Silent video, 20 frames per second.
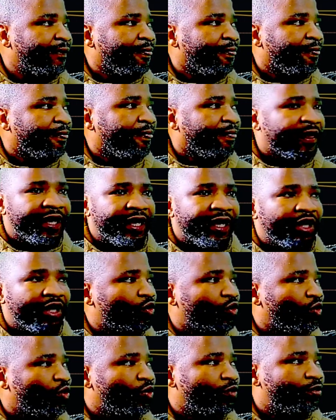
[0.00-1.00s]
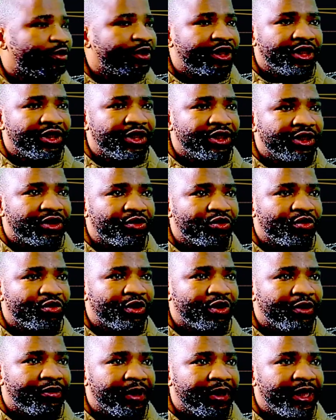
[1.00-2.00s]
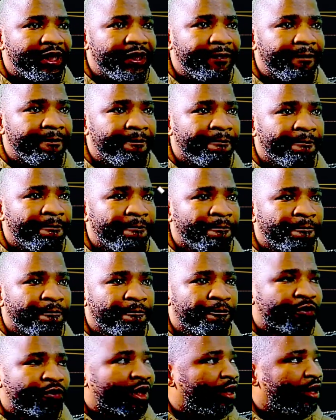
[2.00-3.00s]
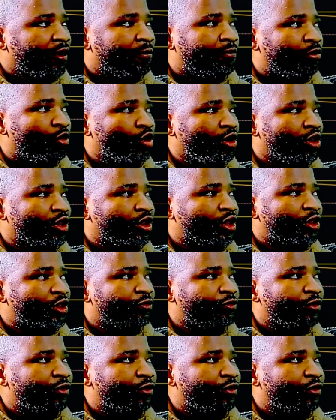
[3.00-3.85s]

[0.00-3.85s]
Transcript: I hope this will be a bullish flag.